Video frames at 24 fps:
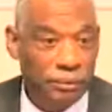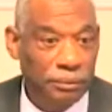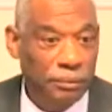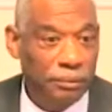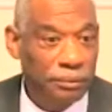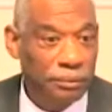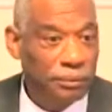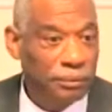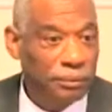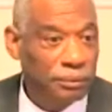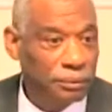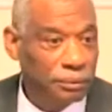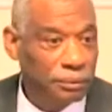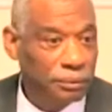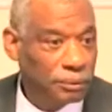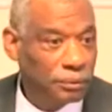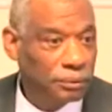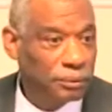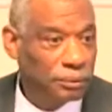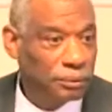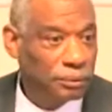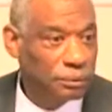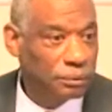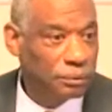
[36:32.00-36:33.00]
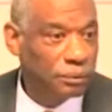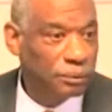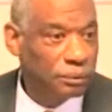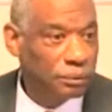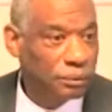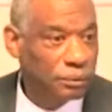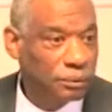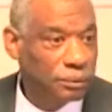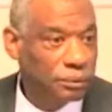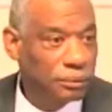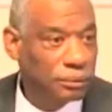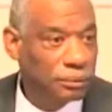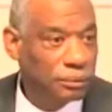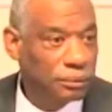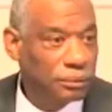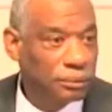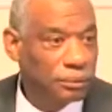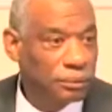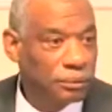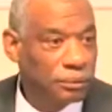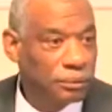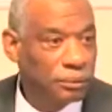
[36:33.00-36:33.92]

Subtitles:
Nobody speaks.